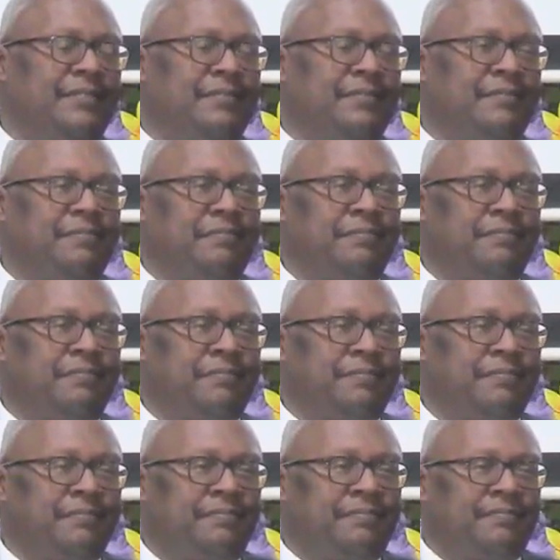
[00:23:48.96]

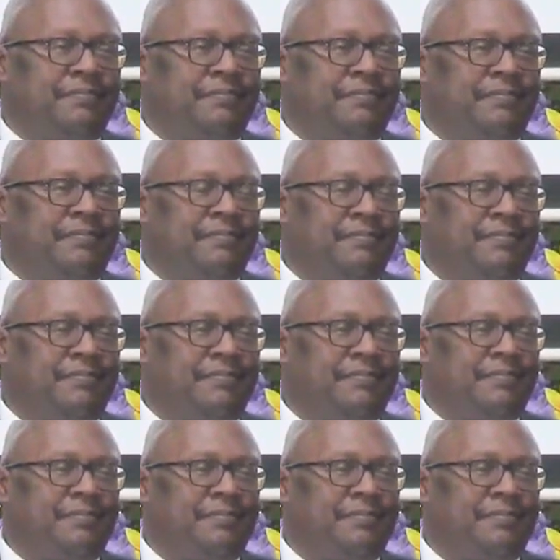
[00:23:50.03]
[no speech]